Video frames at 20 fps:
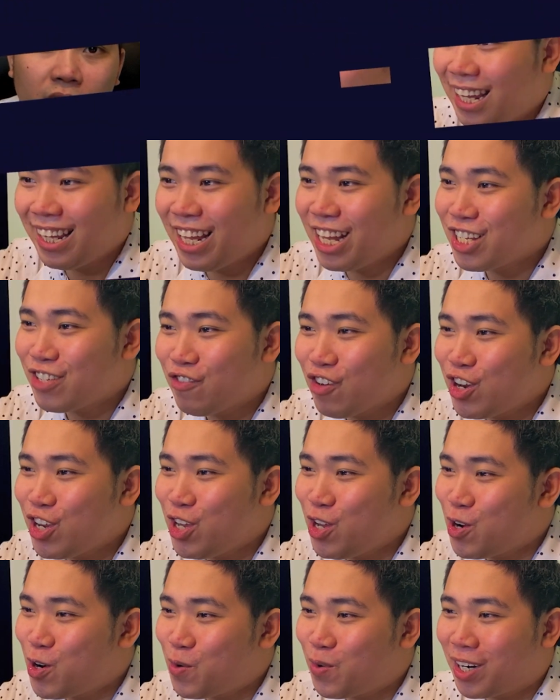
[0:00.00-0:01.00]
In this
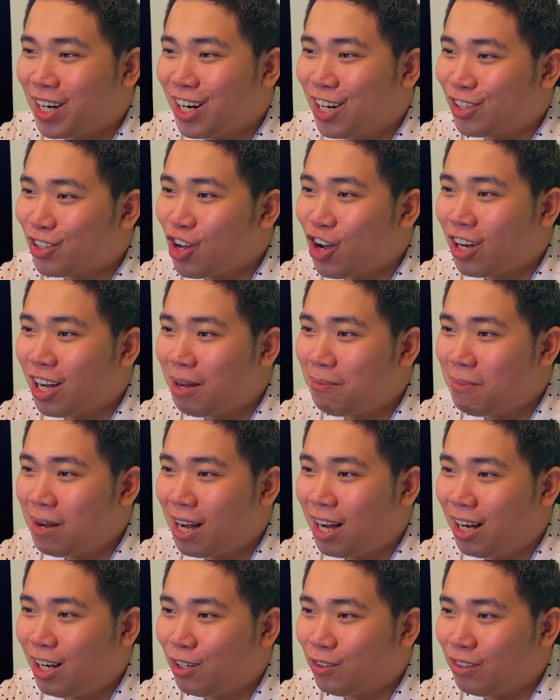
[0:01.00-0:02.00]
video, we're gonna talk
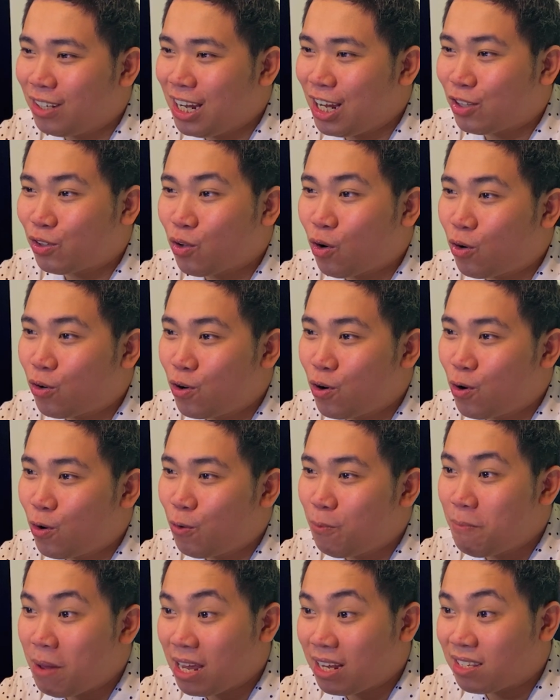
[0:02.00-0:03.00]
about
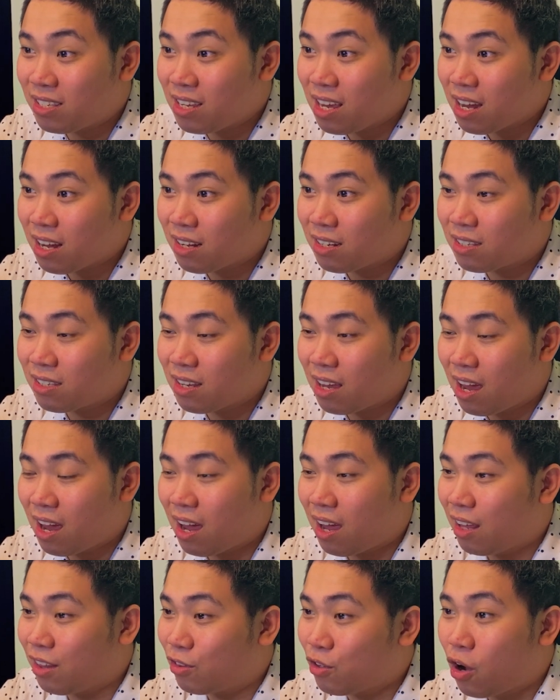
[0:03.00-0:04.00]
eToro basics
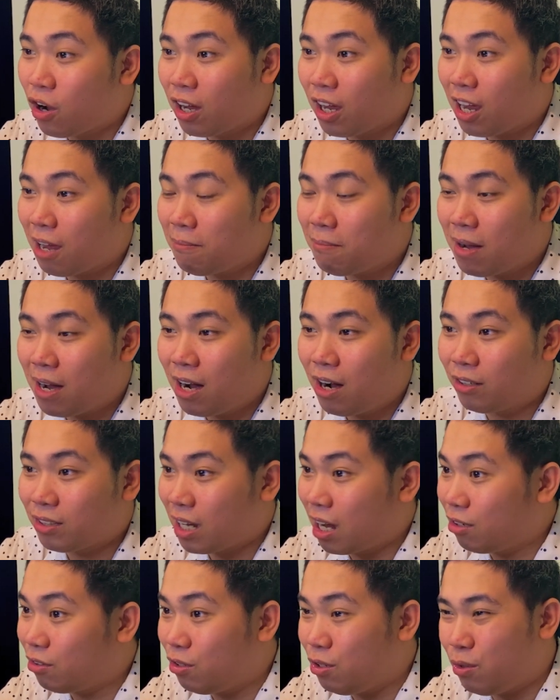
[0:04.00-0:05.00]
and talking about
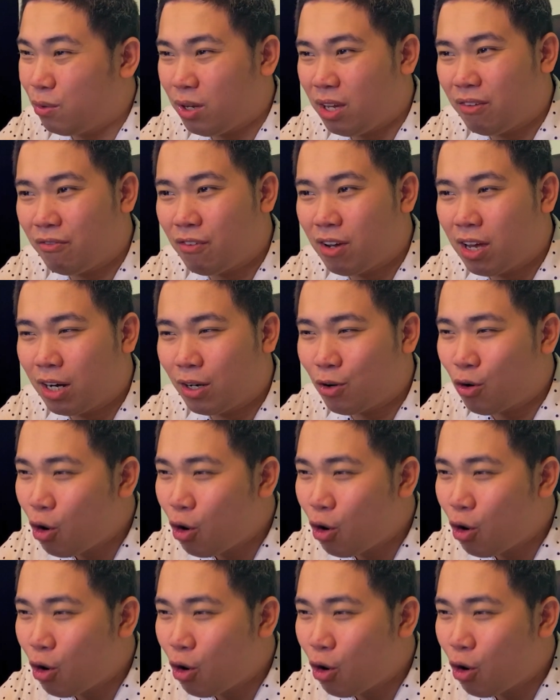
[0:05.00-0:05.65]
how do you even